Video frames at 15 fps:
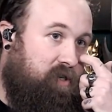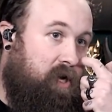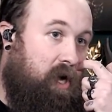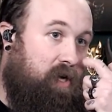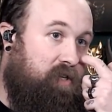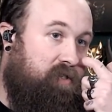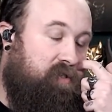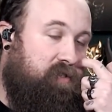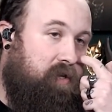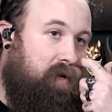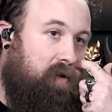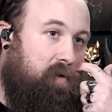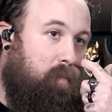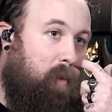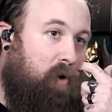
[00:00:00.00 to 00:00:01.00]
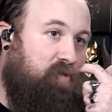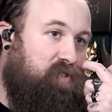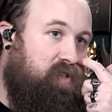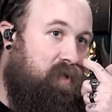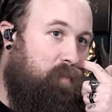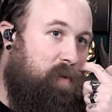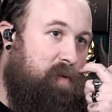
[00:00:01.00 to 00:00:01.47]
because most
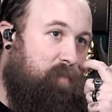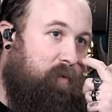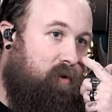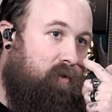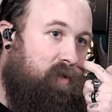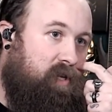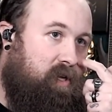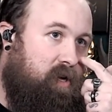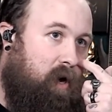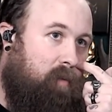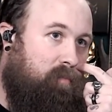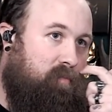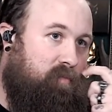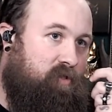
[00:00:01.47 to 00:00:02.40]
of the people that come